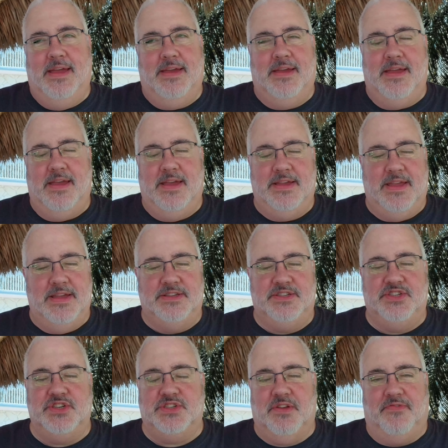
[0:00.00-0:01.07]
it's
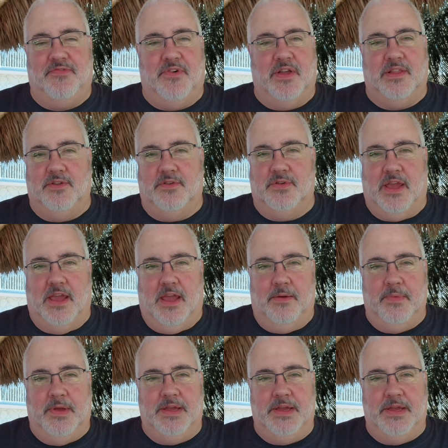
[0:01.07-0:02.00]
just a fun little game.